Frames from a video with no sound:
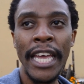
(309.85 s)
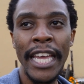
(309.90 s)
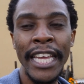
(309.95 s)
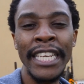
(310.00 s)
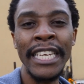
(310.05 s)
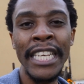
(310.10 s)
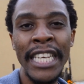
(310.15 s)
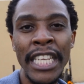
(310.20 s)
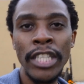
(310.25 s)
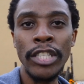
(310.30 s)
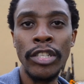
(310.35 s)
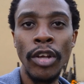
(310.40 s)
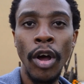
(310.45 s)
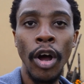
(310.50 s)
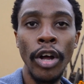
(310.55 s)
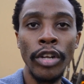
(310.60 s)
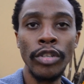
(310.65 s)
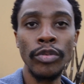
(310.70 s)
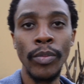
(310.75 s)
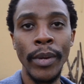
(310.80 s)
it needs
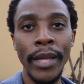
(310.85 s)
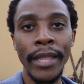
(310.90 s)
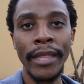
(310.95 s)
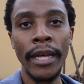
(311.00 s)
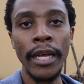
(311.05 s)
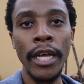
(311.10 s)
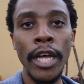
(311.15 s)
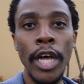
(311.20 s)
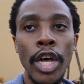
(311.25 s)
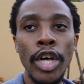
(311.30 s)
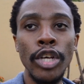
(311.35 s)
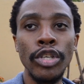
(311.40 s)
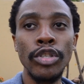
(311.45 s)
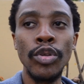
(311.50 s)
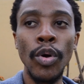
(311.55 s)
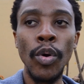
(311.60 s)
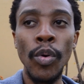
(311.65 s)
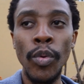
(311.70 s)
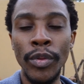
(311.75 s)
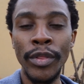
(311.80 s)
hot weather,
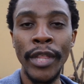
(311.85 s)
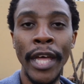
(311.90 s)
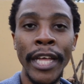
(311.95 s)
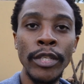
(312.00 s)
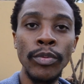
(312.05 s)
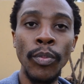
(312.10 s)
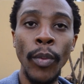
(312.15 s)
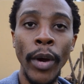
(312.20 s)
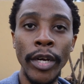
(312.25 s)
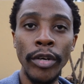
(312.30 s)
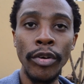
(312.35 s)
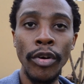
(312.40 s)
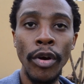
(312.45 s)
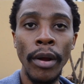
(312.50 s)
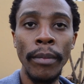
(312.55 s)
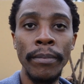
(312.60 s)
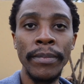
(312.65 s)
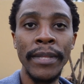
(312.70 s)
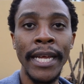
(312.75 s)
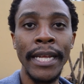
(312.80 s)
so that's one
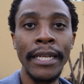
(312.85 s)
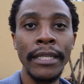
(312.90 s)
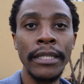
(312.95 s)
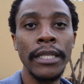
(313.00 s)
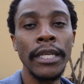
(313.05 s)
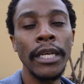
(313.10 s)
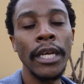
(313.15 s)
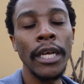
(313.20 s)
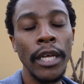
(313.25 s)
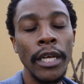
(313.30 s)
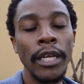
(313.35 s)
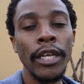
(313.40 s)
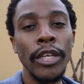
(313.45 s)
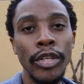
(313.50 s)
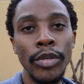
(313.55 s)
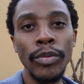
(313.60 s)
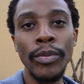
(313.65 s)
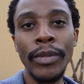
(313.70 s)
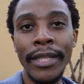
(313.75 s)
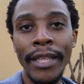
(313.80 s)
crop that
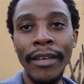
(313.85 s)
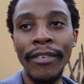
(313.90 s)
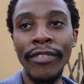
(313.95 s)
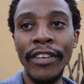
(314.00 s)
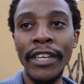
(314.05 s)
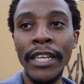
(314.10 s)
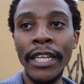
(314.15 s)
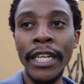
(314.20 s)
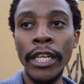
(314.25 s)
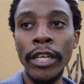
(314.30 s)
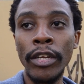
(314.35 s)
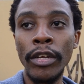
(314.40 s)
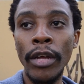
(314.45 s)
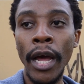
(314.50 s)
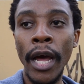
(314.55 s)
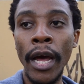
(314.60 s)
you would definitely,